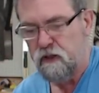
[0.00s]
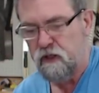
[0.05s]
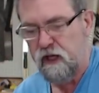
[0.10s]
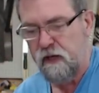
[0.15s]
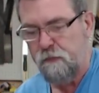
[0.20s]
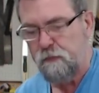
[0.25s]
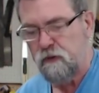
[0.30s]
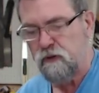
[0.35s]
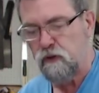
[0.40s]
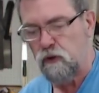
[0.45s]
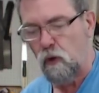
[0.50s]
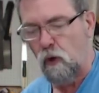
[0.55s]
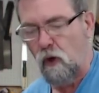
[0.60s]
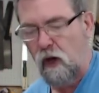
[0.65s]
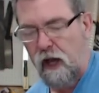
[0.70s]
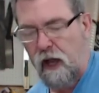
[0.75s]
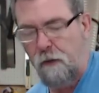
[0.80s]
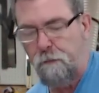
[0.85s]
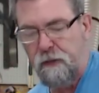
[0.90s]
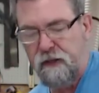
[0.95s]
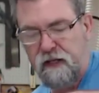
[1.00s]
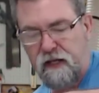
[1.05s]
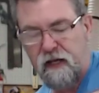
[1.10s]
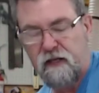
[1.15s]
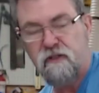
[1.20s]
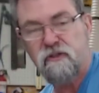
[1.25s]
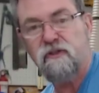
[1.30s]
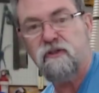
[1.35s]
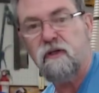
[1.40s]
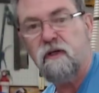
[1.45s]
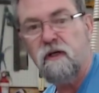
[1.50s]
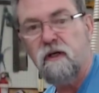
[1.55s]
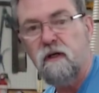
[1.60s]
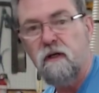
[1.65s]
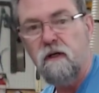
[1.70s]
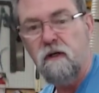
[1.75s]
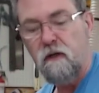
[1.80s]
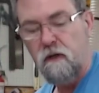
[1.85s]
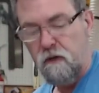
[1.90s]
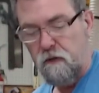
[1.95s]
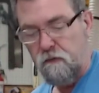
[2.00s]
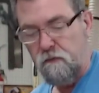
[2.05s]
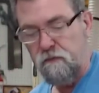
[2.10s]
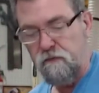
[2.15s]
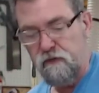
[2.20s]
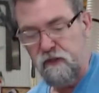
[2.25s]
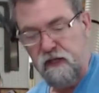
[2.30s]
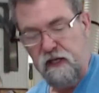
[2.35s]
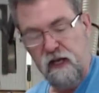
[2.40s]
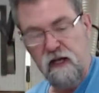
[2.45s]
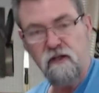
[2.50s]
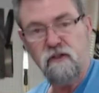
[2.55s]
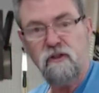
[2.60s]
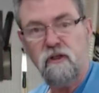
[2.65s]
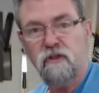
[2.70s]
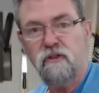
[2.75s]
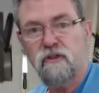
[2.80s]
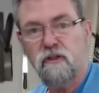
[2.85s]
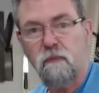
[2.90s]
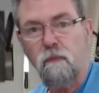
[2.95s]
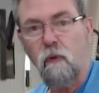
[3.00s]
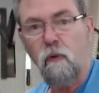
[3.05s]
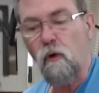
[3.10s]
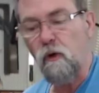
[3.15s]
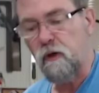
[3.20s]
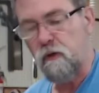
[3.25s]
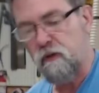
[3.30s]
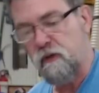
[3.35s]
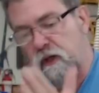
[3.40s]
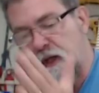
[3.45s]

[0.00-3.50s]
Keep your saw up against the edge that's supported.